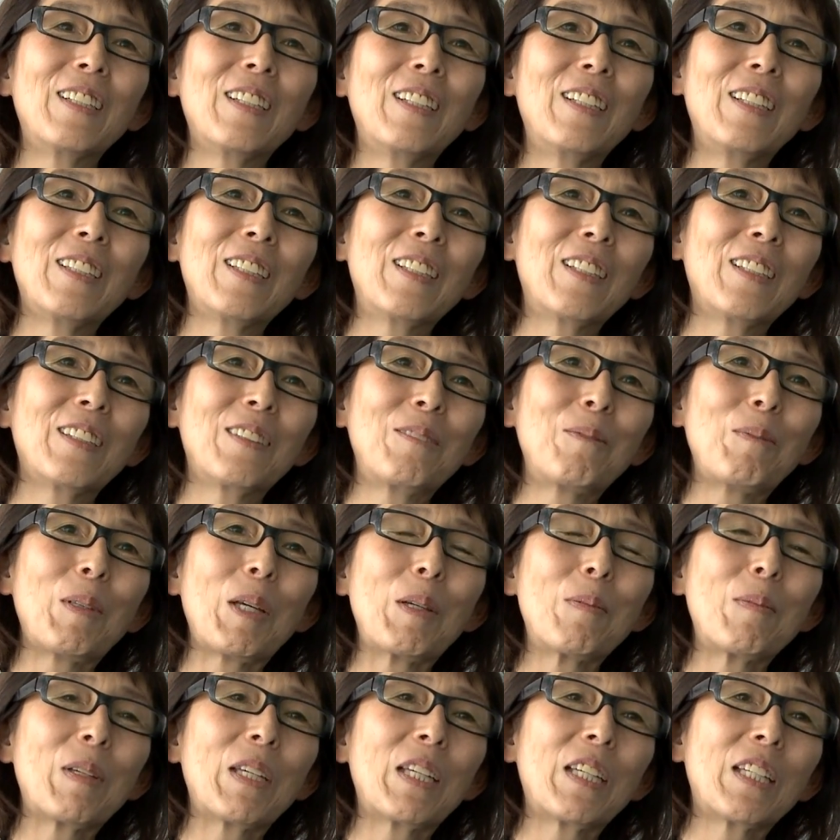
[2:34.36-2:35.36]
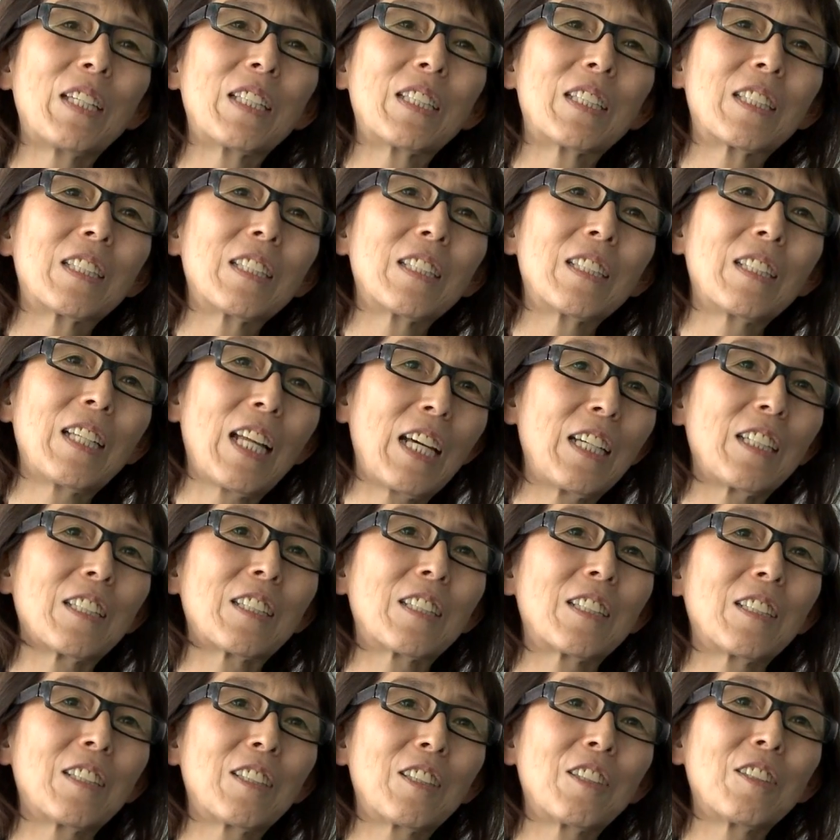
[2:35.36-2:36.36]
And then maybe it's nice
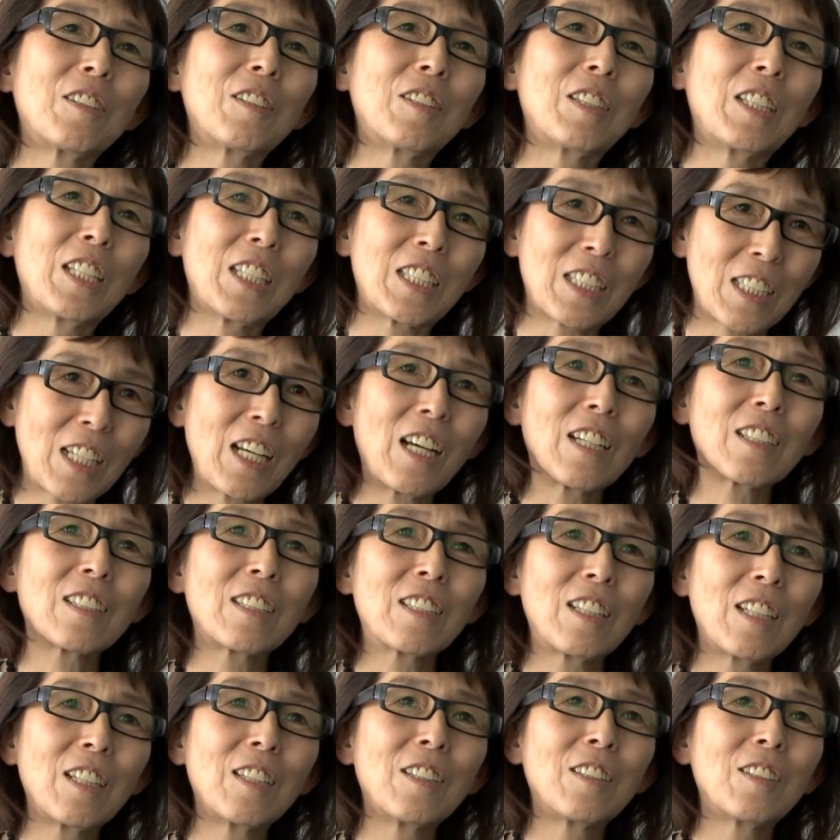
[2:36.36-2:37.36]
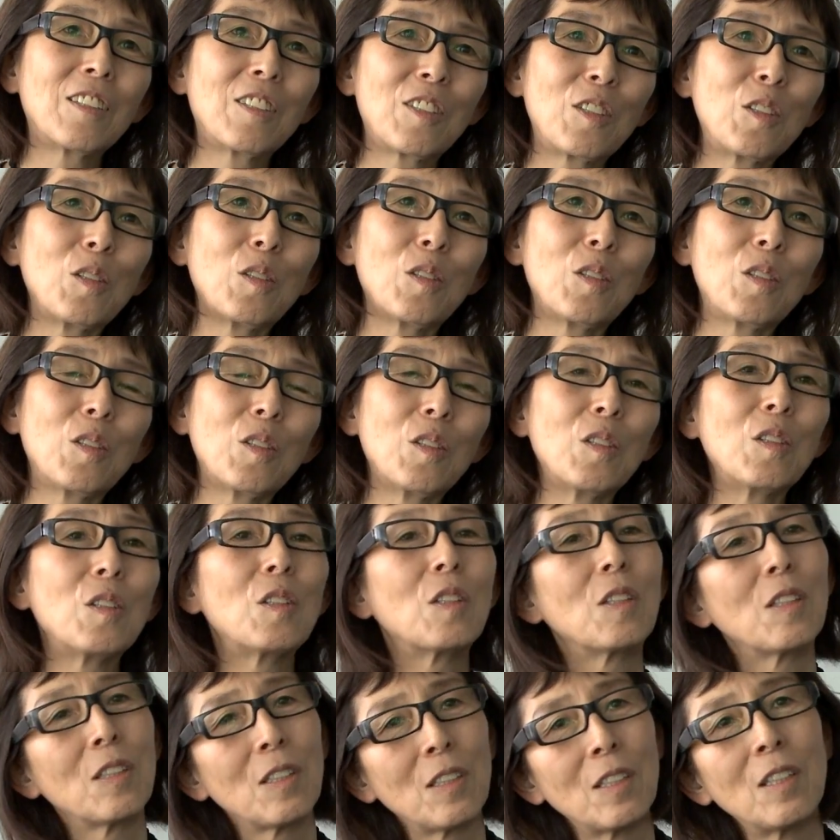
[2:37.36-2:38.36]
to discuss and to
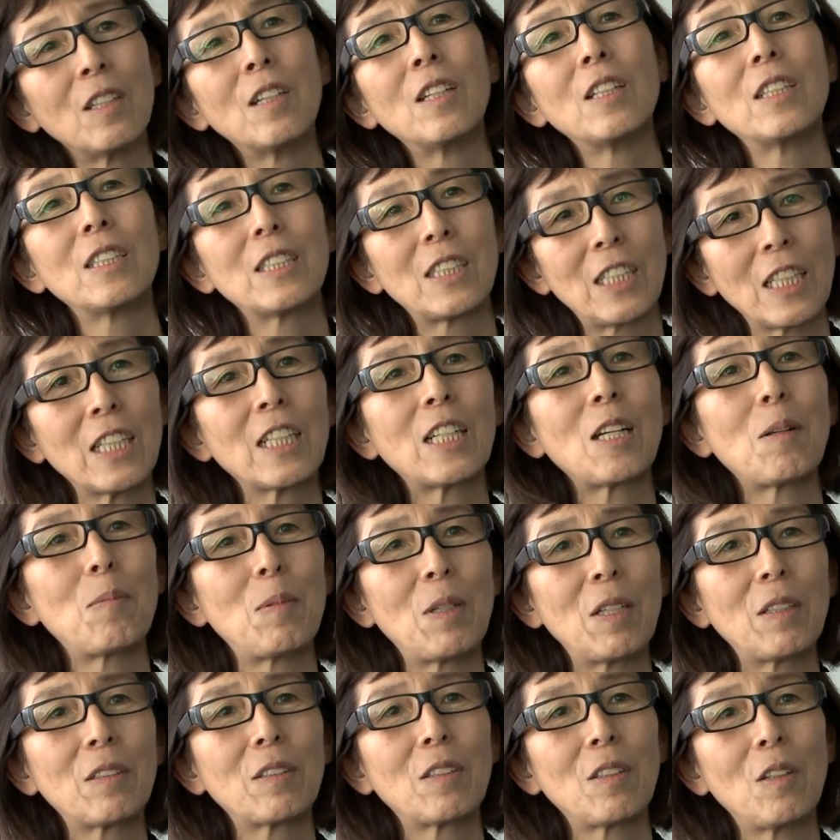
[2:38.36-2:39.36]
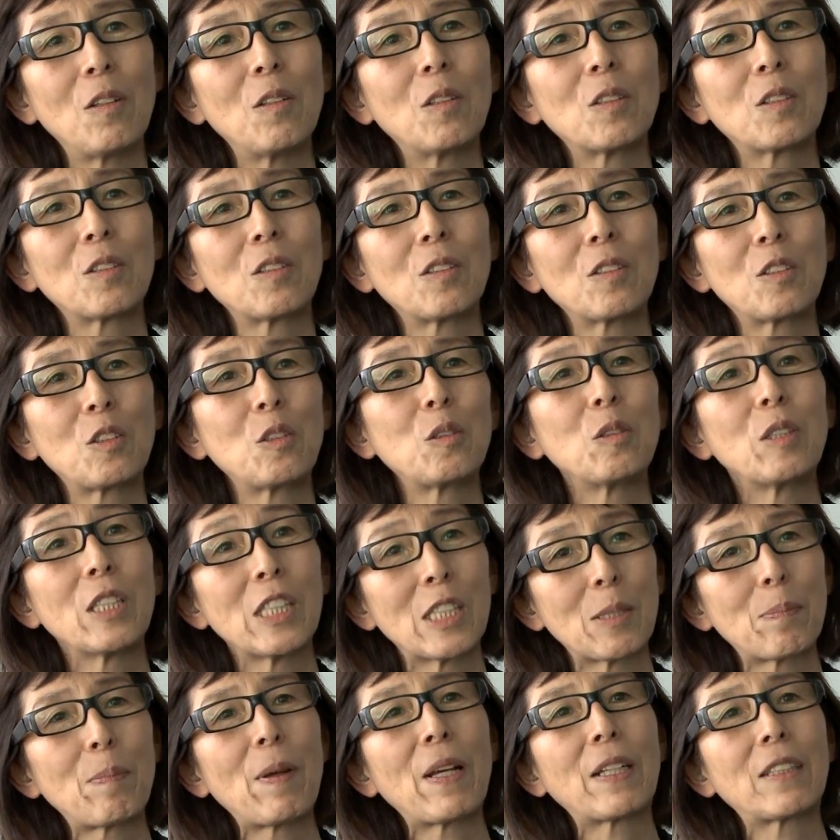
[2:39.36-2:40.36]
think about also to
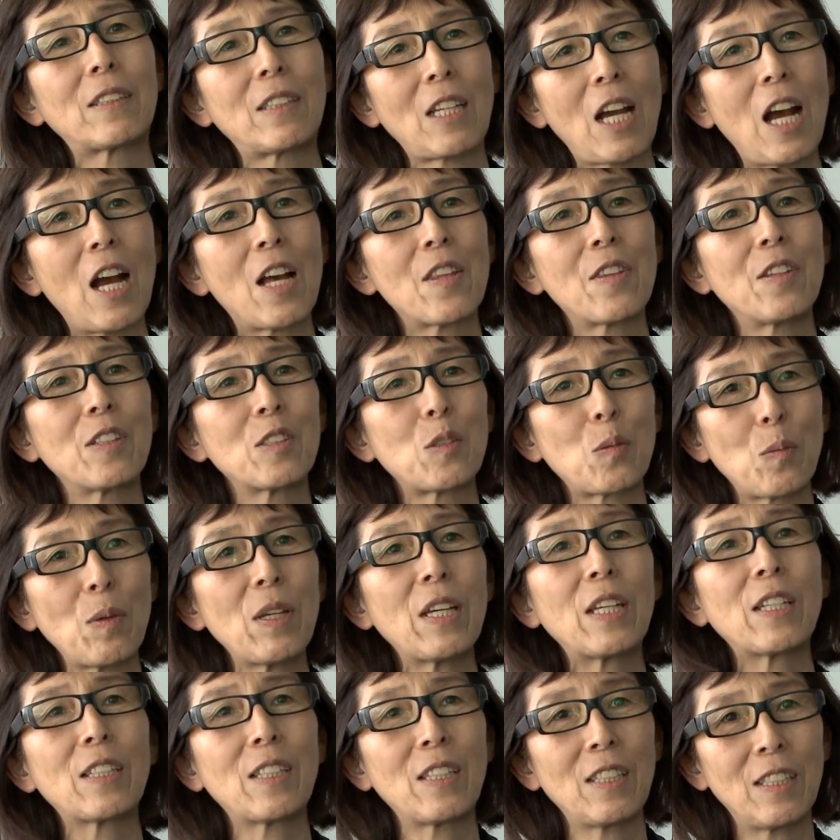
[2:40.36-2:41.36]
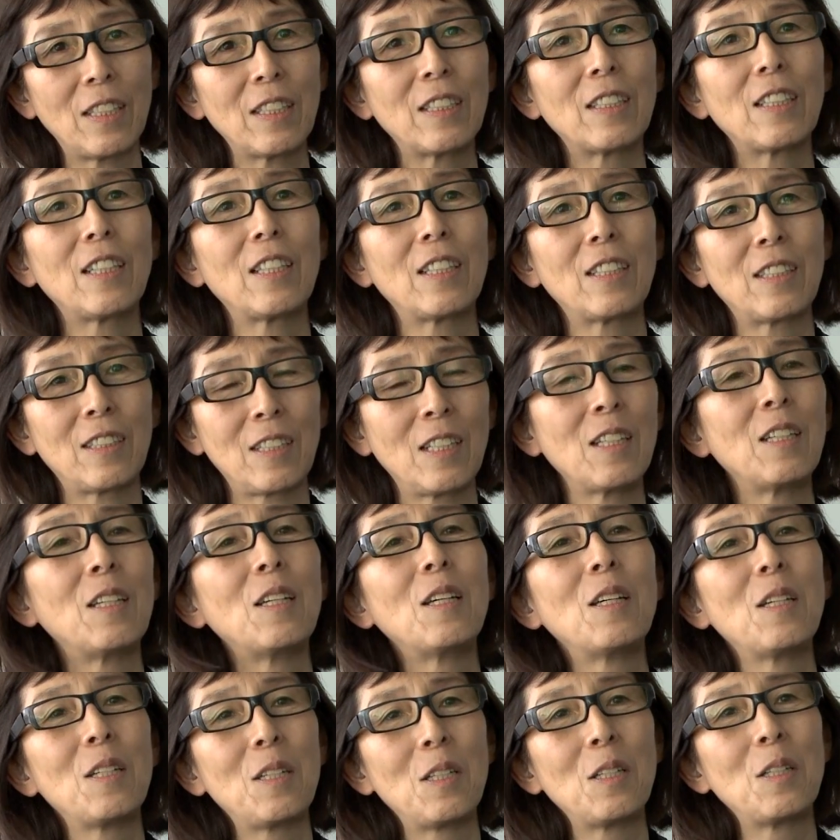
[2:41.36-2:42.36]
respect others' way. And then
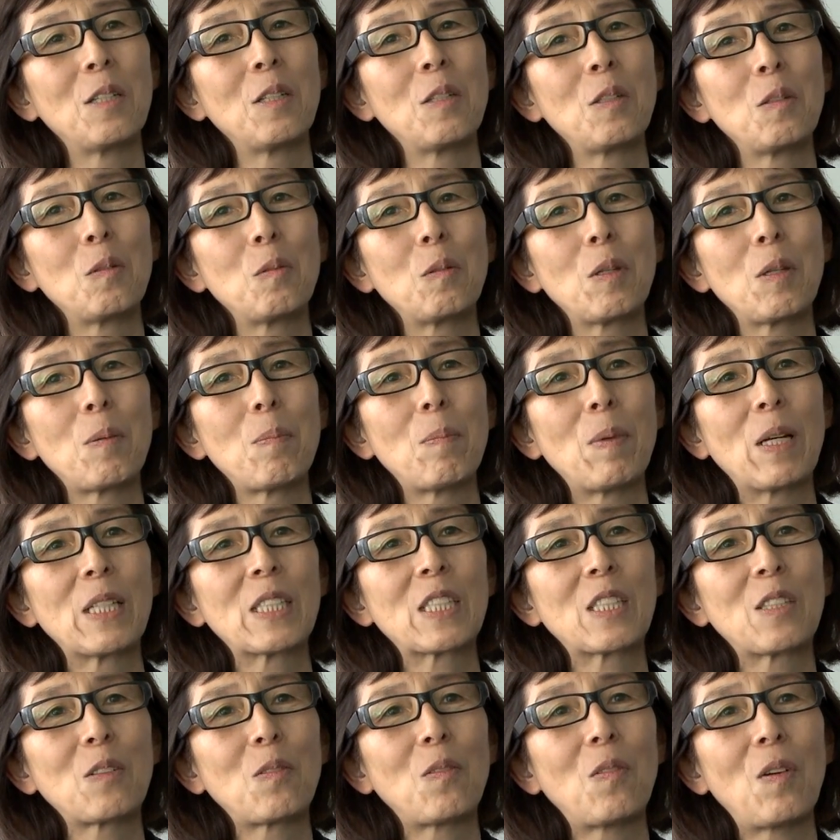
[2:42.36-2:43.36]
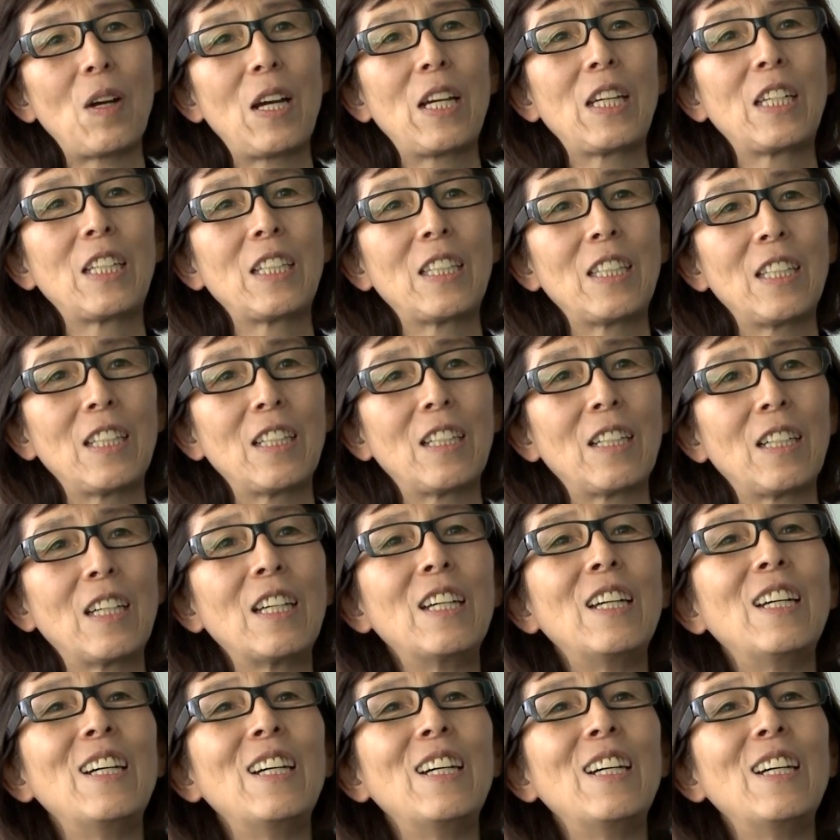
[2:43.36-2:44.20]
we must find a